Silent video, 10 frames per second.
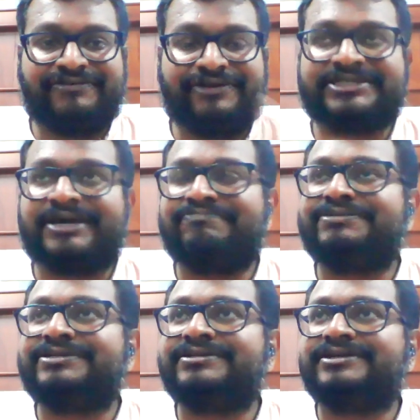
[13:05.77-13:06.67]
For
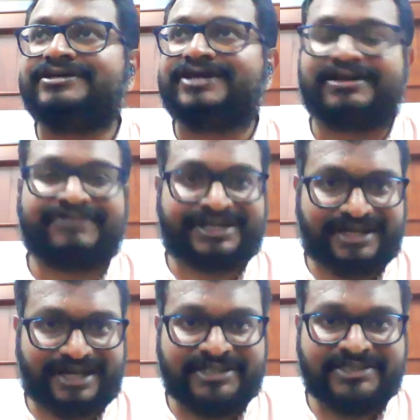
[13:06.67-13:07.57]
example, there are
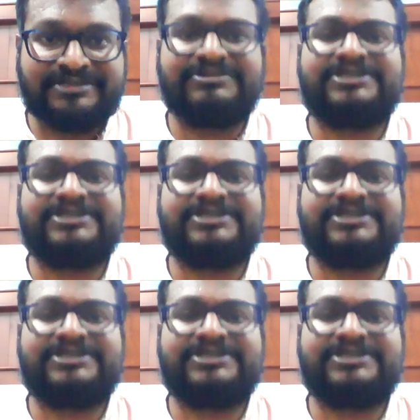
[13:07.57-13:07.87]
wetlands